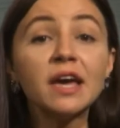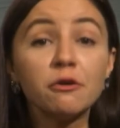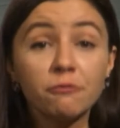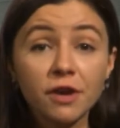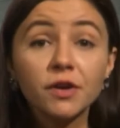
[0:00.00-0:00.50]

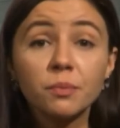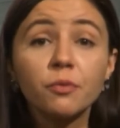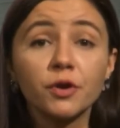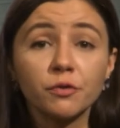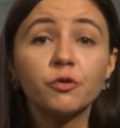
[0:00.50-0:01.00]
Very
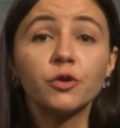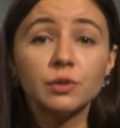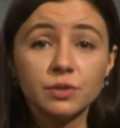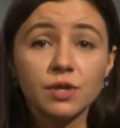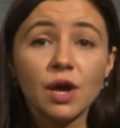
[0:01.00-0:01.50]
important for you
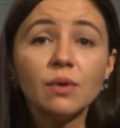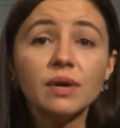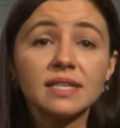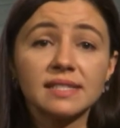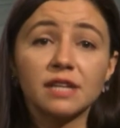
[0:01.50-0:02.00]
to know
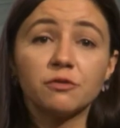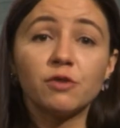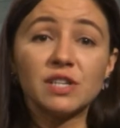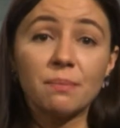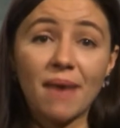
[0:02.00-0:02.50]
is that
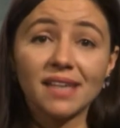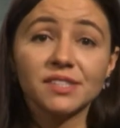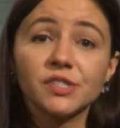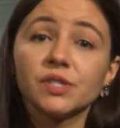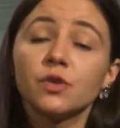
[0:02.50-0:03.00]
for the
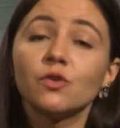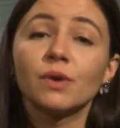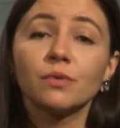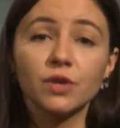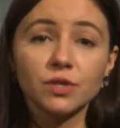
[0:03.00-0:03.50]
Masters in
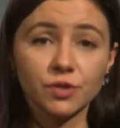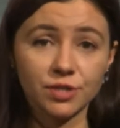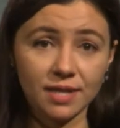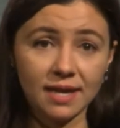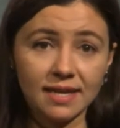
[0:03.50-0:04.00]
Human Resource
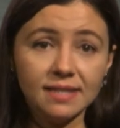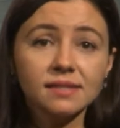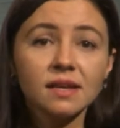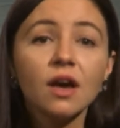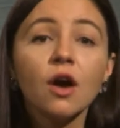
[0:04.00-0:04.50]
Studies,
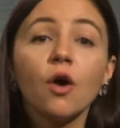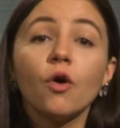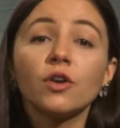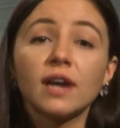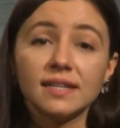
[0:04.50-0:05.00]

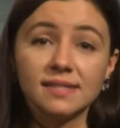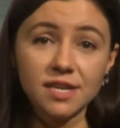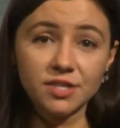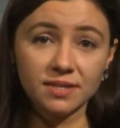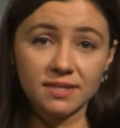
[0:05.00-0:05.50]

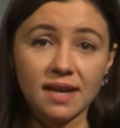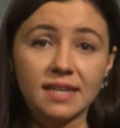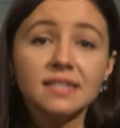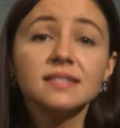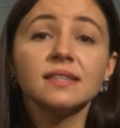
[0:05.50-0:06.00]
Organization
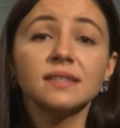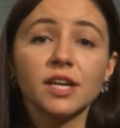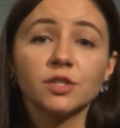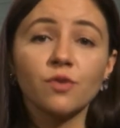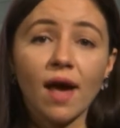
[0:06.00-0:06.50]
Studies, their
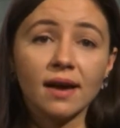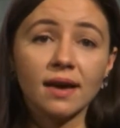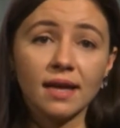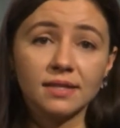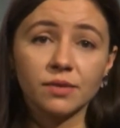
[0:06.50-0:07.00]
track
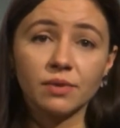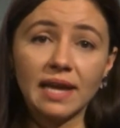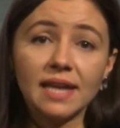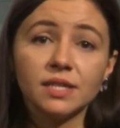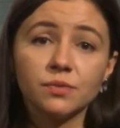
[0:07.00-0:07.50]
and the
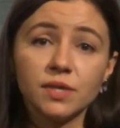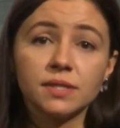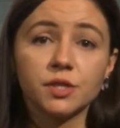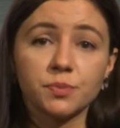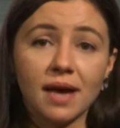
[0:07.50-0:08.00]
related
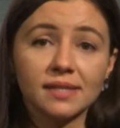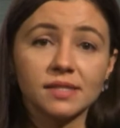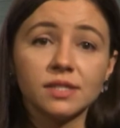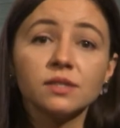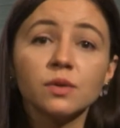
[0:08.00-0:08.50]
research
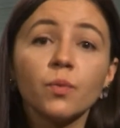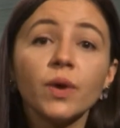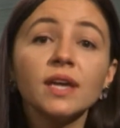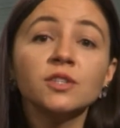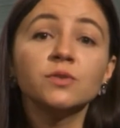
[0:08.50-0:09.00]
masters,
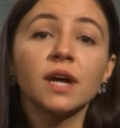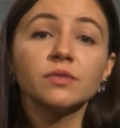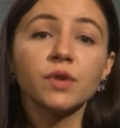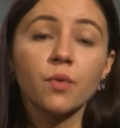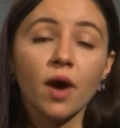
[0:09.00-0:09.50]
we do not
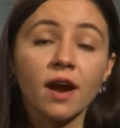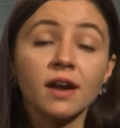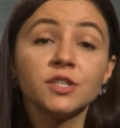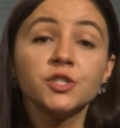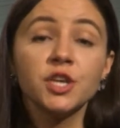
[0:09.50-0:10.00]
require
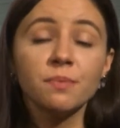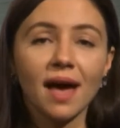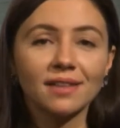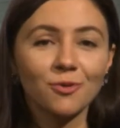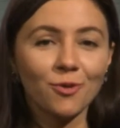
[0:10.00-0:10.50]

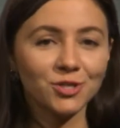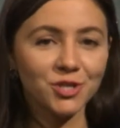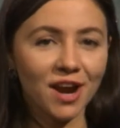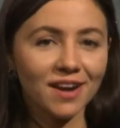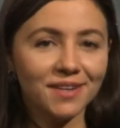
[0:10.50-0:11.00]
GMAT or
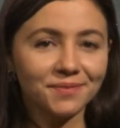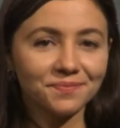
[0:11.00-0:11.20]
GRE.